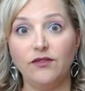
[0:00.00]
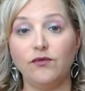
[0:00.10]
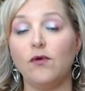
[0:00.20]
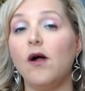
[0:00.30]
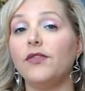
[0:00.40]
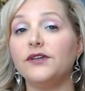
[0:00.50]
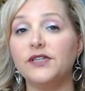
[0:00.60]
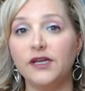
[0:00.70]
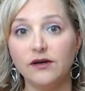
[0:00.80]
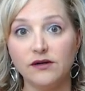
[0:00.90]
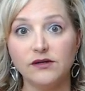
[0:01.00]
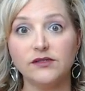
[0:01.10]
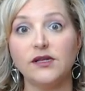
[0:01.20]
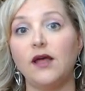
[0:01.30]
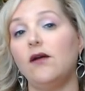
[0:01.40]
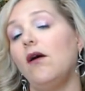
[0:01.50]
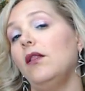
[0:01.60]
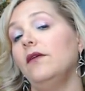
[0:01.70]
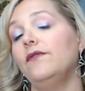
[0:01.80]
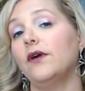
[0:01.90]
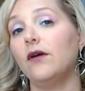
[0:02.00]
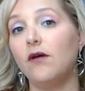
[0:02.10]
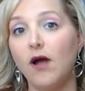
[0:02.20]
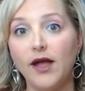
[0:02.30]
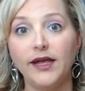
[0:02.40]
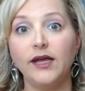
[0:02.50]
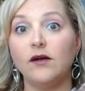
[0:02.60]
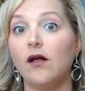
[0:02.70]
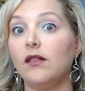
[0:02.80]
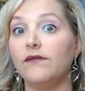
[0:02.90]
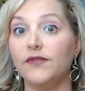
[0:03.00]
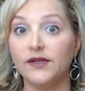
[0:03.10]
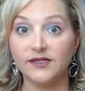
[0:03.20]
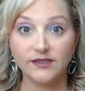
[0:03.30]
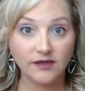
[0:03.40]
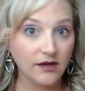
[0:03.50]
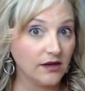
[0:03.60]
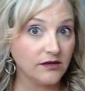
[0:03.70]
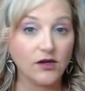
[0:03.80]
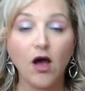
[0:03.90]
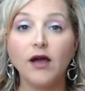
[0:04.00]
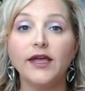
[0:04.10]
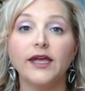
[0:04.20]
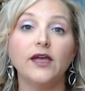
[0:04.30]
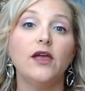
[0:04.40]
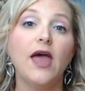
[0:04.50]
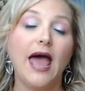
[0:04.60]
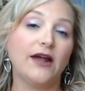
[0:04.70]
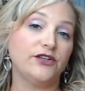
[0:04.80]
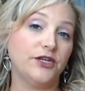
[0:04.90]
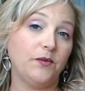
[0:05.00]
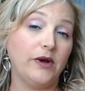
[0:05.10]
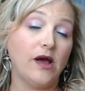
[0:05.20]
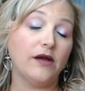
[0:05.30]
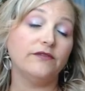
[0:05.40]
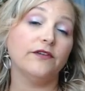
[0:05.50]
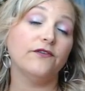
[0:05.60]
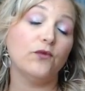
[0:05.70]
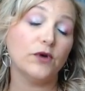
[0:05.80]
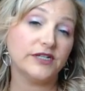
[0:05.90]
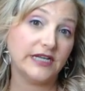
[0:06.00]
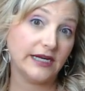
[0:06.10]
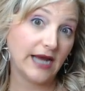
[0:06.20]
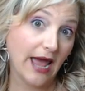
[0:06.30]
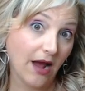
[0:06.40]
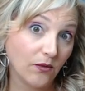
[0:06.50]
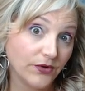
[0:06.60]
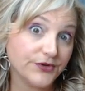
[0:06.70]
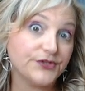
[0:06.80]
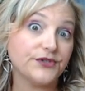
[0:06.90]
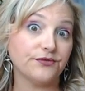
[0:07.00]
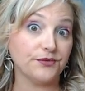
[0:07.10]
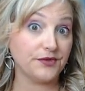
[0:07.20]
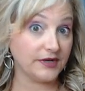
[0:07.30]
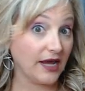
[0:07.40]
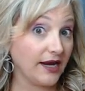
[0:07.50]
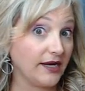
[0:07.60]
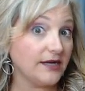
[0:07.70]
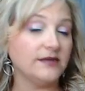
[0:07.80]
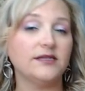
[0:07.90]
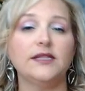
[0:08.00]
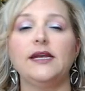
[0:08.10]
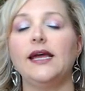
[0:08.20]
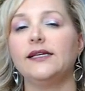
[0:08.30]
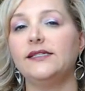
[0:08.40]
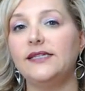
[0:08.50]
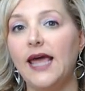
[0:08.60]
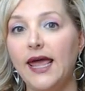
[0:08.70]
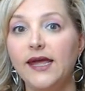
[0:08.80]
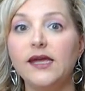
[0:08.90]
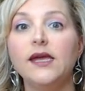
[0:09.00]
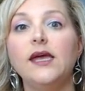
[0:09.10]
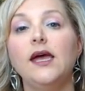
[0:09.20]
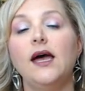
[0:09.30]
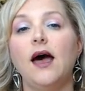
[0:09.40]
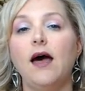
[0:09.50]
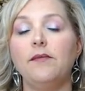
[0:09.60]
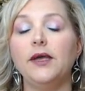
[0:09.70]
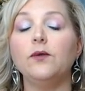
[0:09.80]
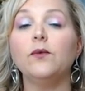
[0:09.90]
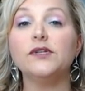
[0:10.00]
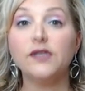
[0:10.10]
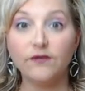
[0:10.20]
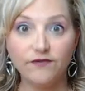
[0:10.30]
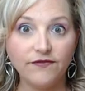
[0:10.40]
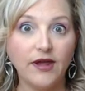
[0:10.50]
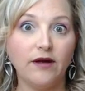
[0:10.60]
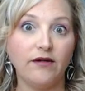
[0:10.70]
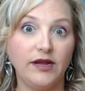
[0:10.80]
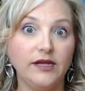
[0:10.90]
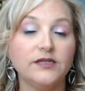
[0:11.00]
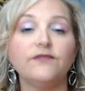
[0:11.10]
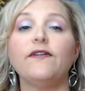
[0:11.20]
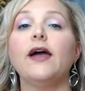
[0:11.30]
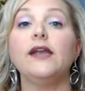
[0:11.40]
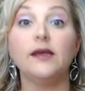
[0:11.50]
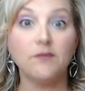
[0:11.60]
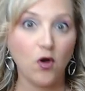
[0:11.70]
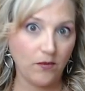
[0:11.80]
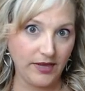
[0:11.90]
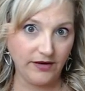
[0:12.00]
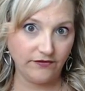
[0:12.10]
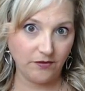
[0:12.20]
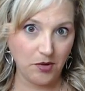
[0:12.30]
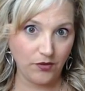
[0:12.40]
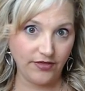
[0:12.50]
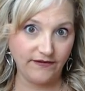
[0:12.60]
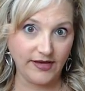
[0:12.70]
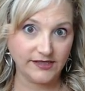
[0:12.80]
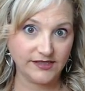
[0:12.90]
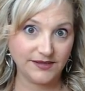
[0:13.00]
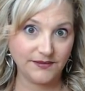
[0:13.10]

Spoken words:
through all the tears and all of the crying and all of the talking, actually went on for 14 hours through the night into the next day. It was a very defining moment for both of us.